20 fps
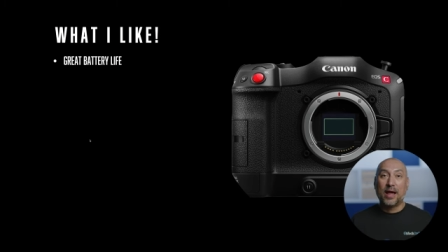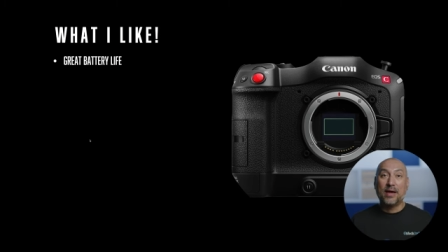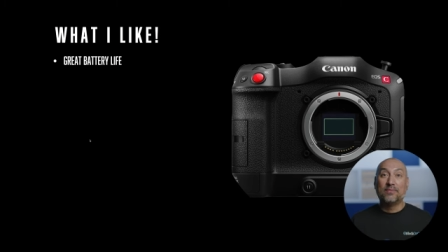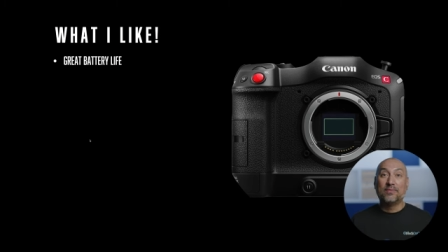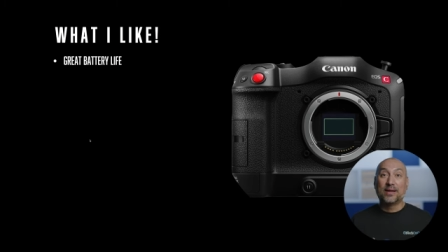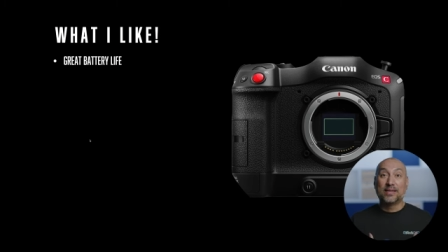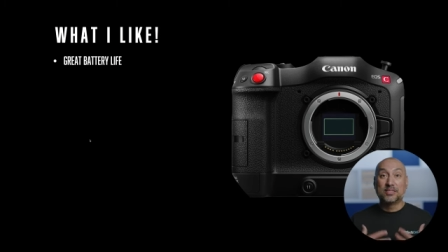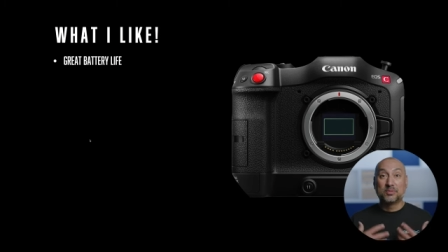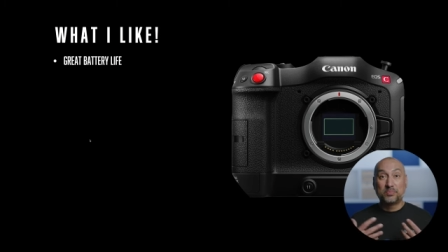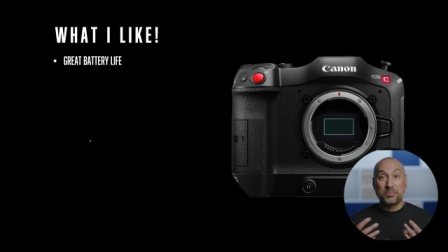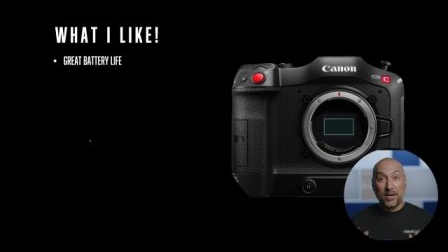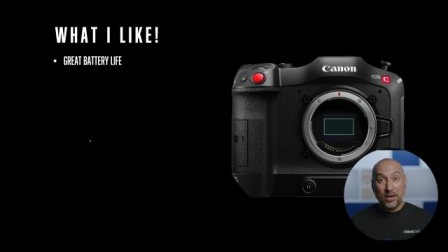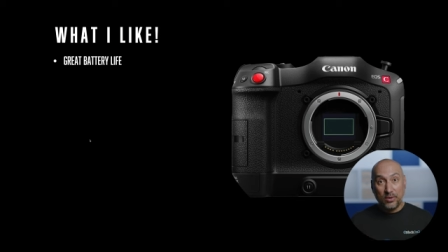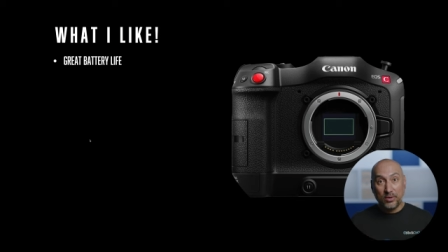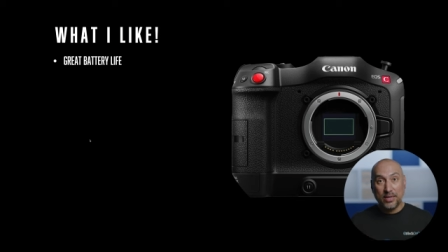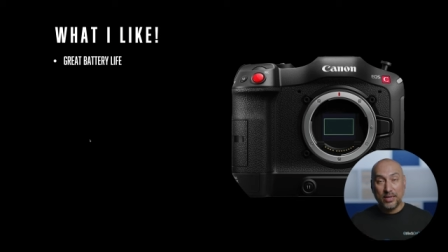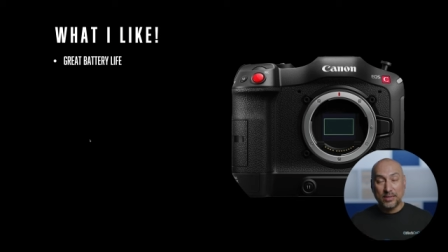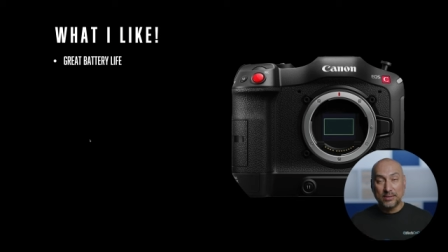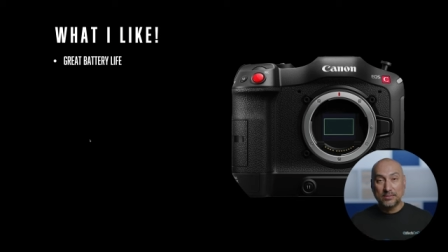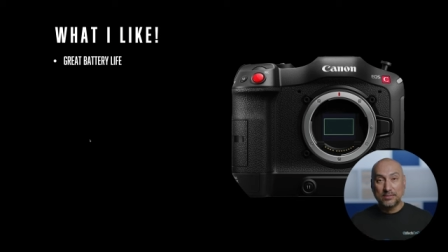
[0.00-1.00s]
I've
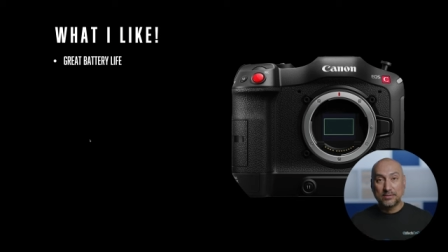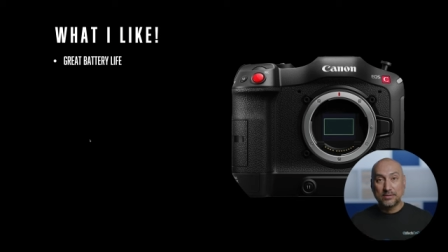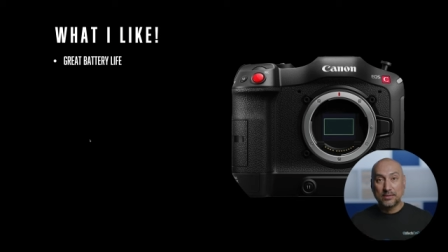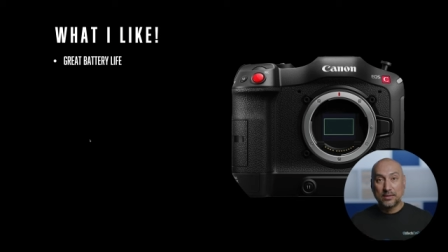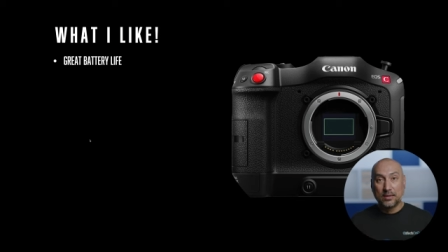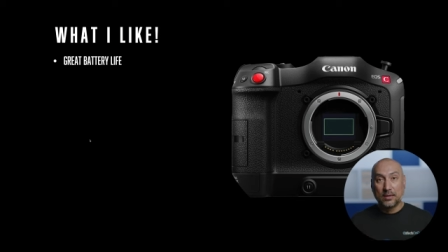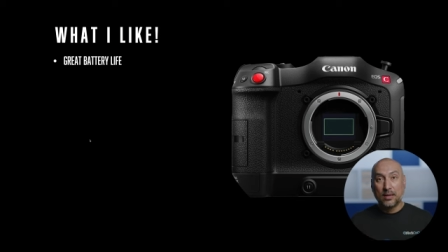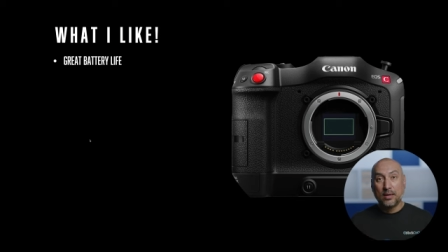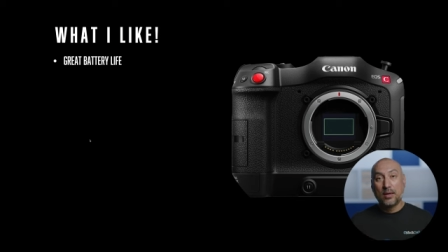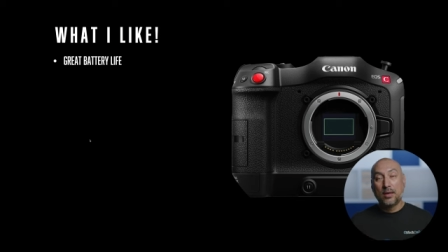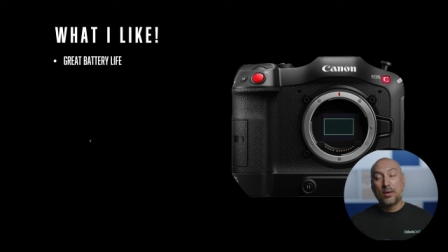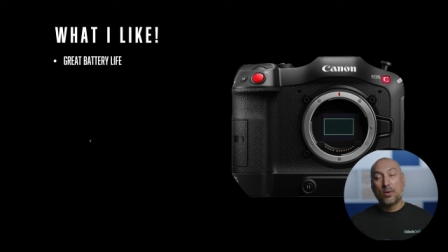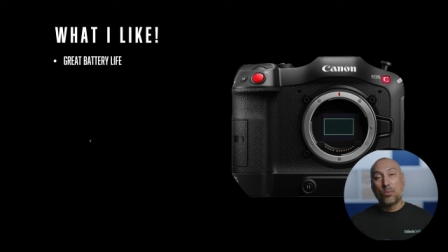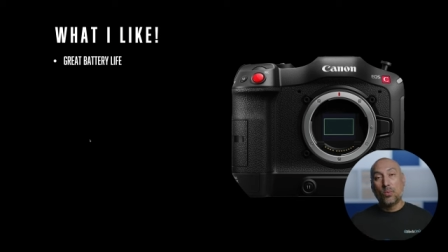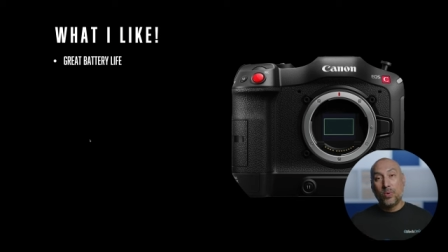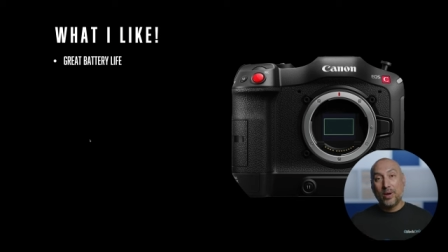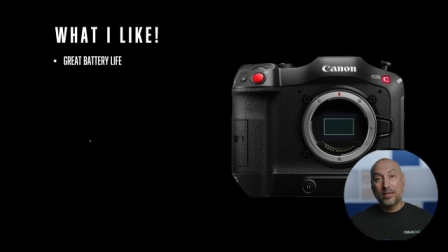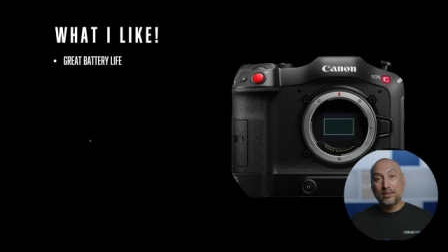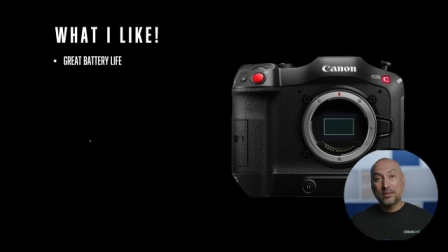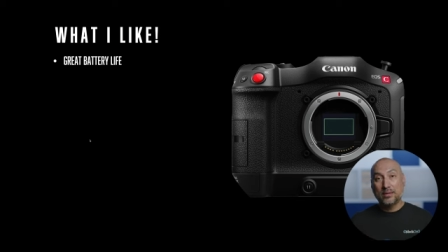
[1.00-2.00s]
experienced
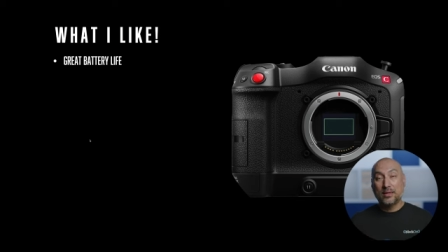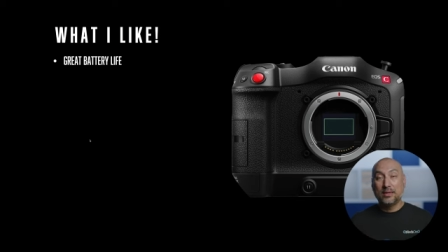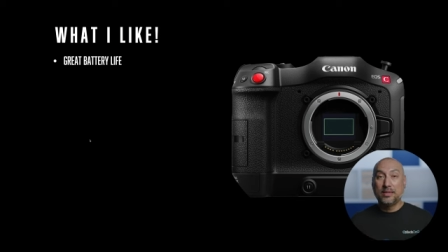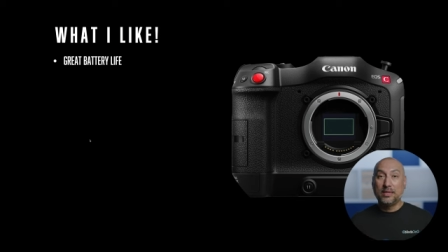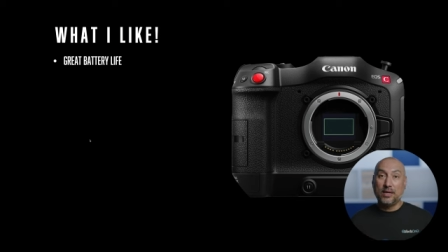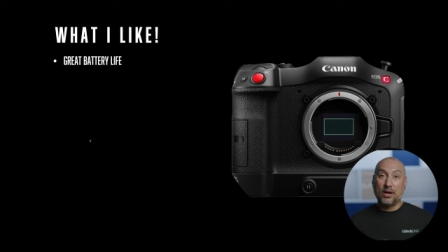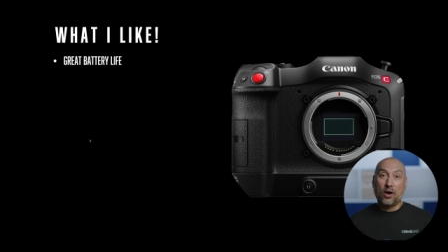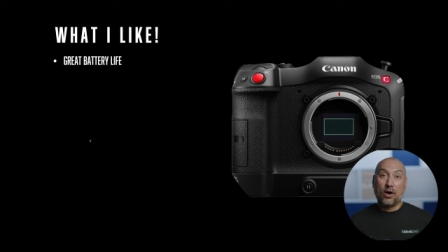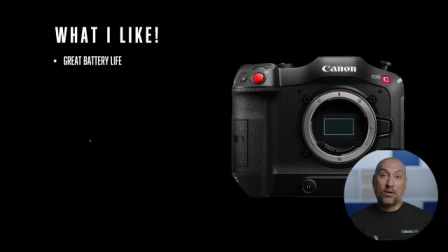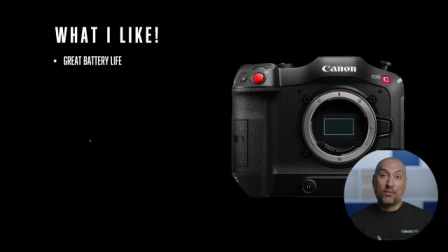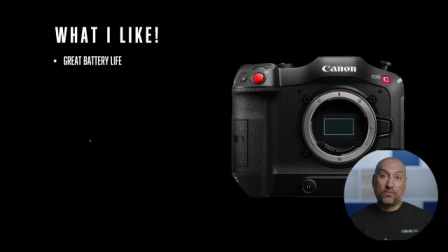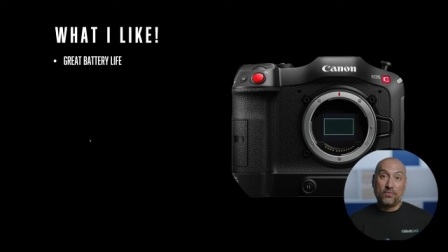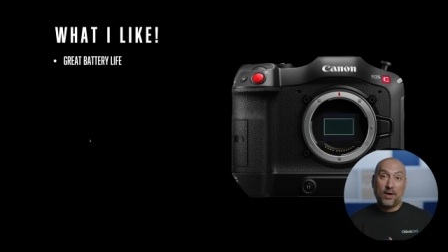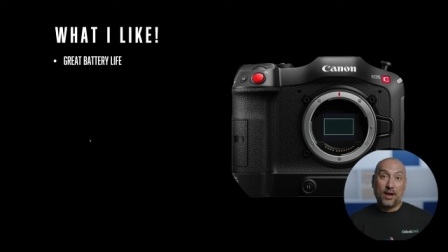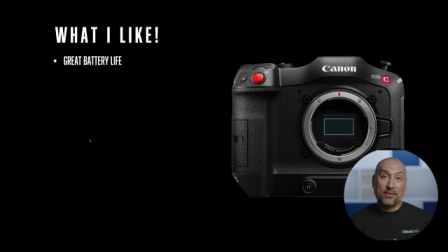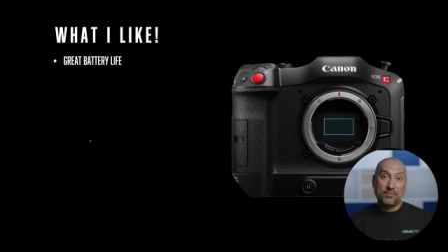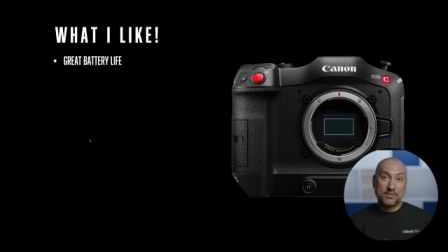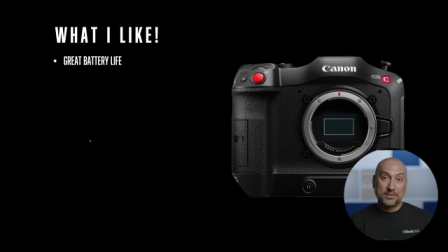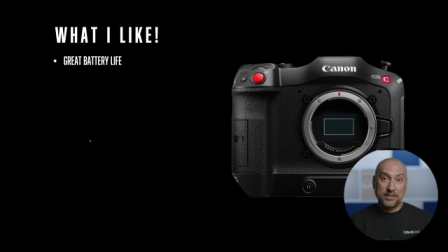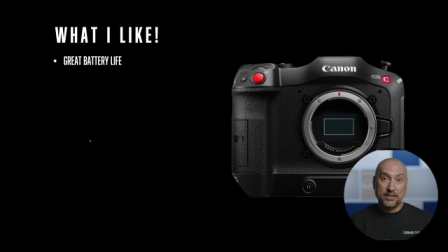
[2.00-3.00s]
with the
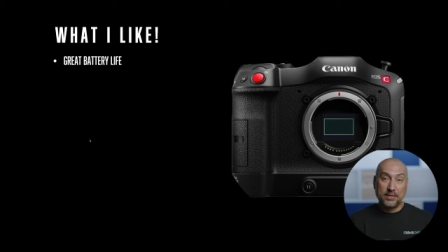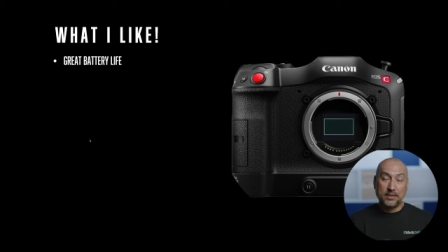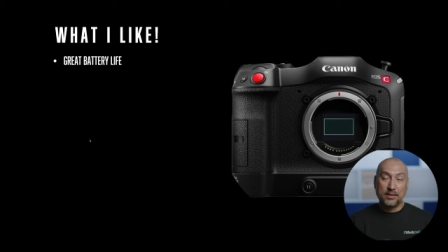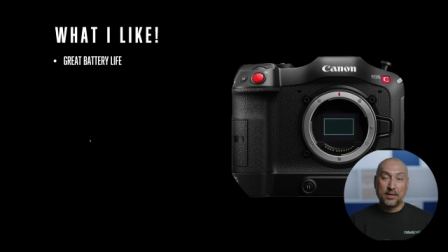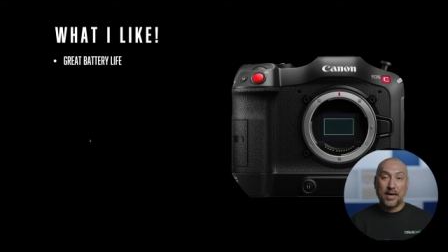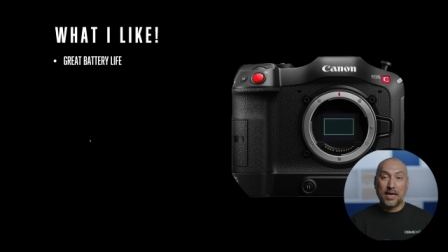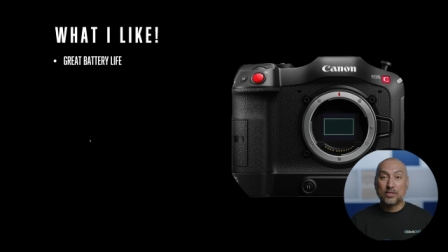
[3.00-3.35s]
R5C.